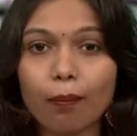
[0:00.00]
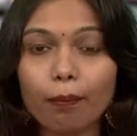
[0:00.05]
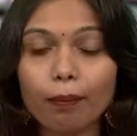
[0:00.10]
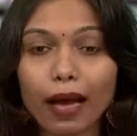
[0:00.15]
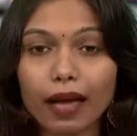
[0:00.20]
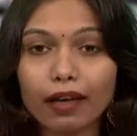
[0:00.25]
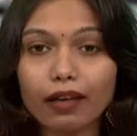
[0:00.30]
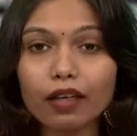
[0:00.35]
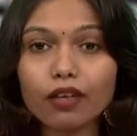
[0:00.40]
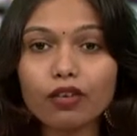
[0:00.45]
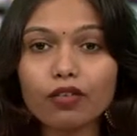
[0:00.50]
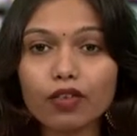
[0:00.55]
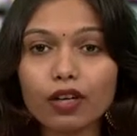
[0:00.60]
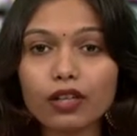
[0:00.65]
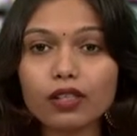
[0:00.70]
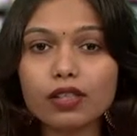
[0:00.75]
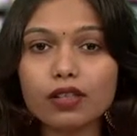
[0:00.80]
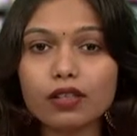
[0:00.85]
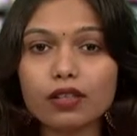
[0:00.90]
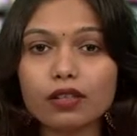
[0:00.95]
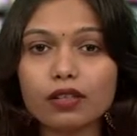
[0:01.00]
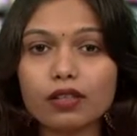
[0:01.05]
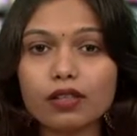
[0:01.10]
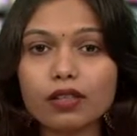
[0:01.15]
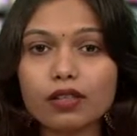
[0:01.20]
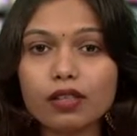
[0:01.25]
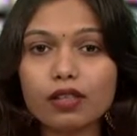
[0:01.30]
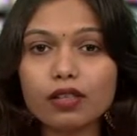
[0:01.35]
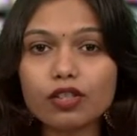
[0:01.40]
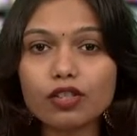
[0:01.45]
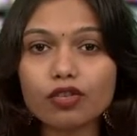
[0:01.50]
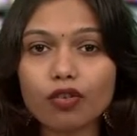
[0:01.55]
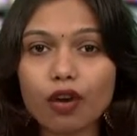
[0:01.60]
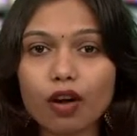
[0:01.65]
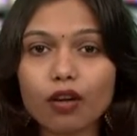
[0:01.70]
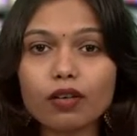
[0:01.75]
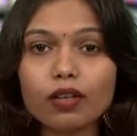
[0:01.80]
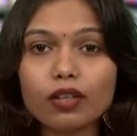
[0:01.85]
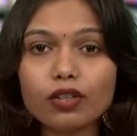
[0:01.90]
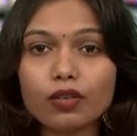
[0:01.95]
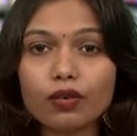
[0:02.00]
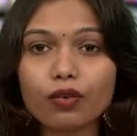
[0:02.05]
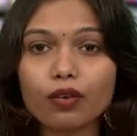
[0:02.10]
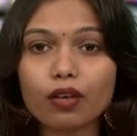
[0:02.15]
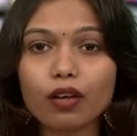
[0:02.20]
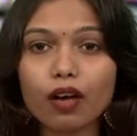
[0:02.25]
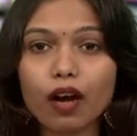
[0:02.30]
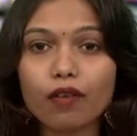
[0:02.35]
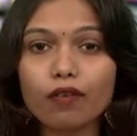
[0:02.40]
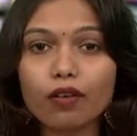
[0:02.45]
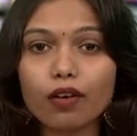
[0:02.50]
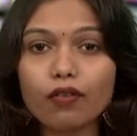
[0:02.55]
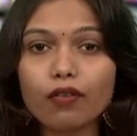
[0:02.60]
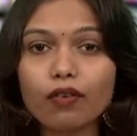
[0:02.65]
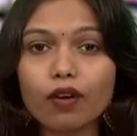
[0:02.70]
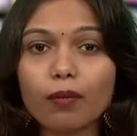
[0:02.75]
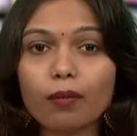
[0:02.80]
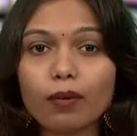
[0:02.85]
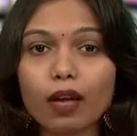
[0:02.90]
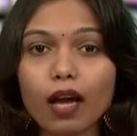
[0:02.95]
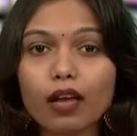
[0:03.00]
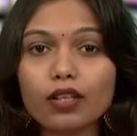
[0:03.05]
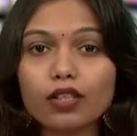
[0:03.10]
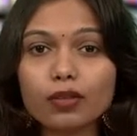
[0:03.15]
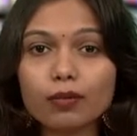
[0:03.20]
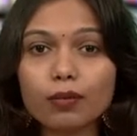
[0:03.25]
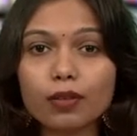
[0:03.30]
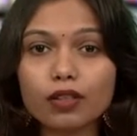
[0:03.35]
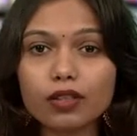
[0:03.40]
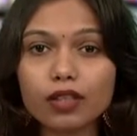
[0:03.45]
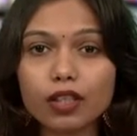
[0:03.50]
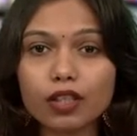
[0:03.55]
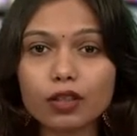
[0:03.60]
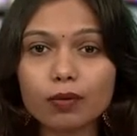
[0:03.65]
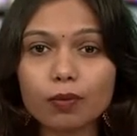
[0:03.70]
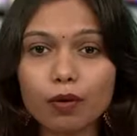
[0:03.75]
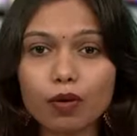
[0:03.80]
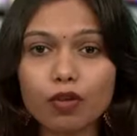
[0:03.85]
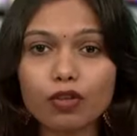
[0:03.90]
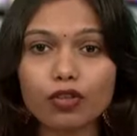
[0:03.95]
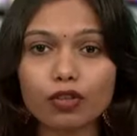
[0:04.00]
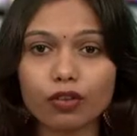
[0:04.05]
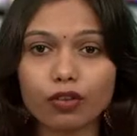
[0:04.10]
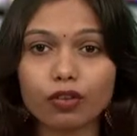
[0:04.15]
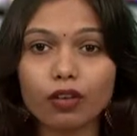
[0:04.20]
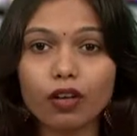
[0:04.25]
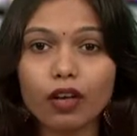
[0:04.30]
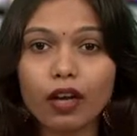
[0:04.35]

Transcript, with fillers: Panicked residents still struggling to recover from last month's explosion